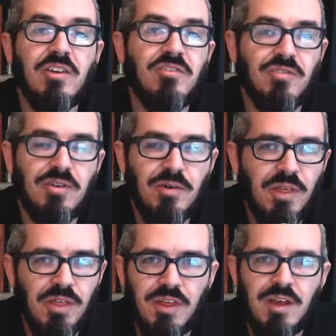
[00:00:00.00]

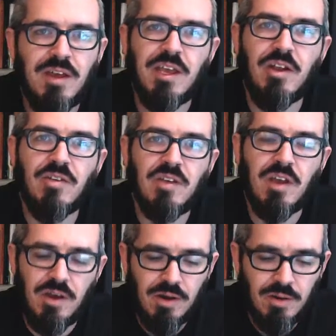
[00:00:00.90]
Truth years
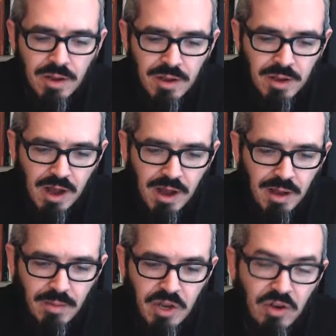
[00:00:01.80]
ago.
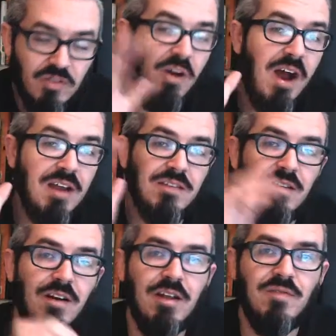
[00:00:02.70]
I
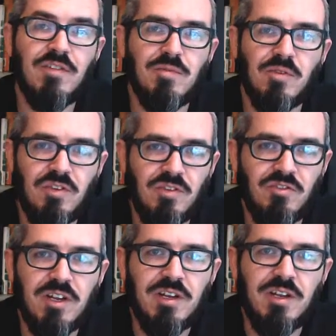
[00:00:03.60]
saw Invisible
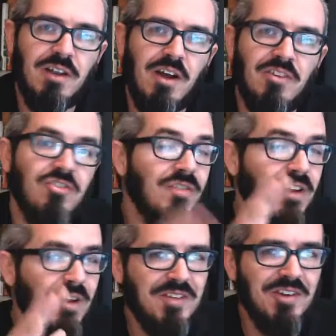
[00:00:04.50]
Children. Not sure if
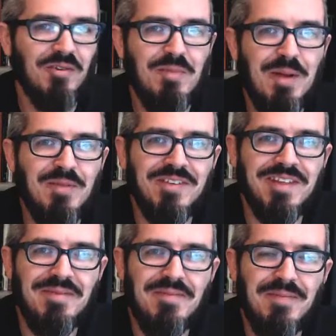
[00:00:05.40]
anyone still remembers
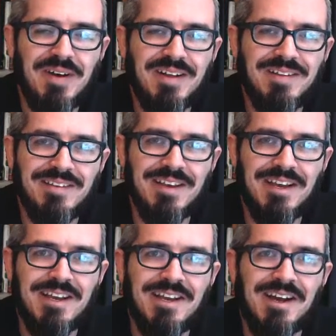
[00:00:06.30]
them, but
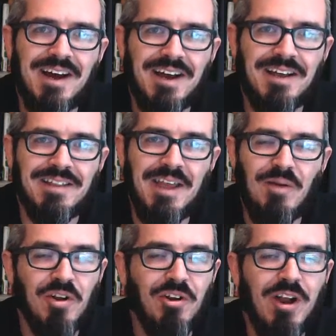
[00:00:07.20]
they
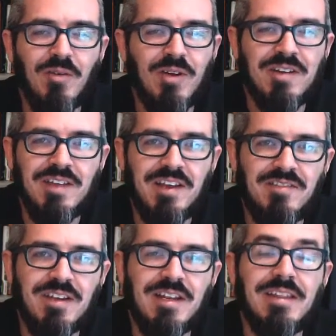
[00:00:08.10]
were a great
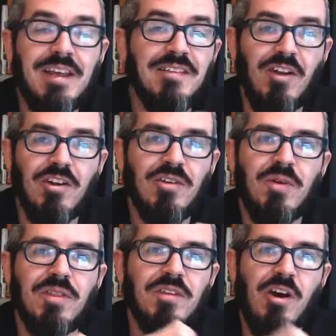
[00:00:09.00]
organization, and they started
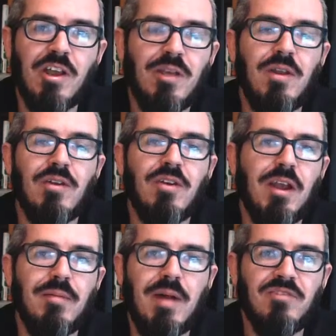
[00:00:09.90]
with a documentary
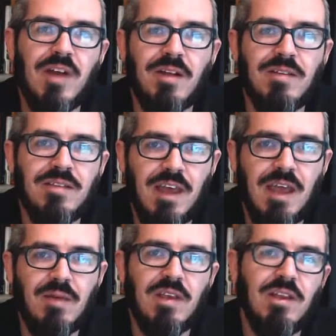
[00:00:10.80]
about child
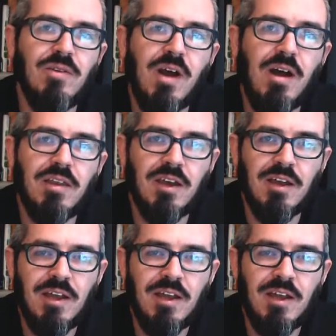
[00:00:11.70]
slaves in Uganda.